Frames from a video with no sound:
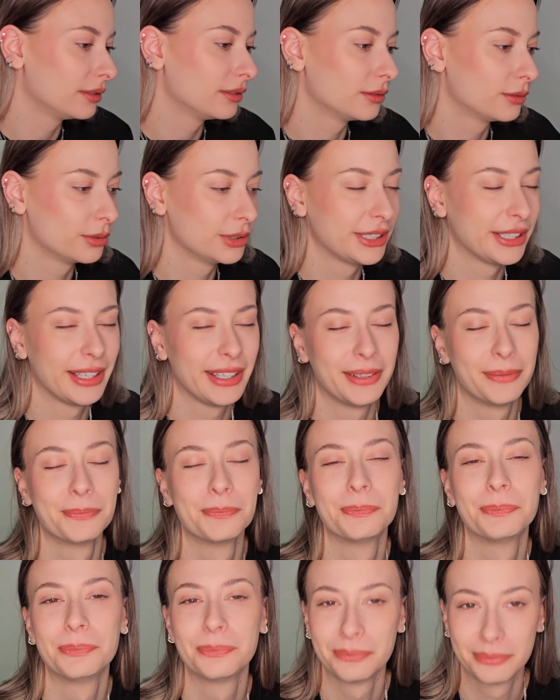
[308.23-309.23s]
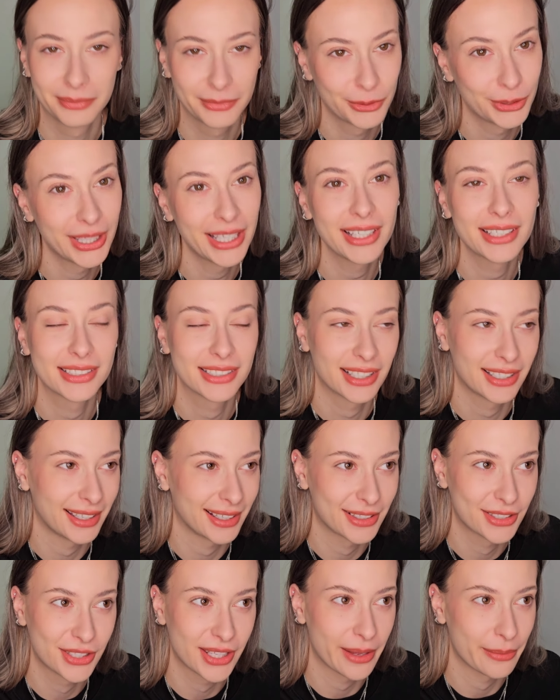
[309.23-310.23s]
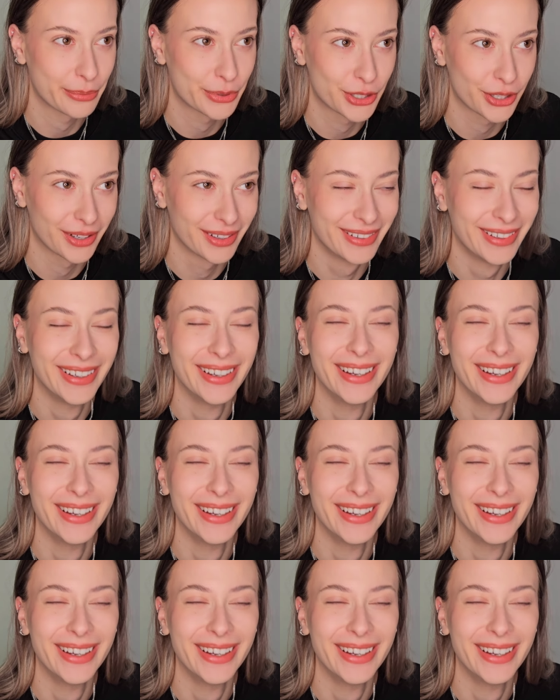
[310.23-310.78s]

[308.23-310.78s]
today Today is an exception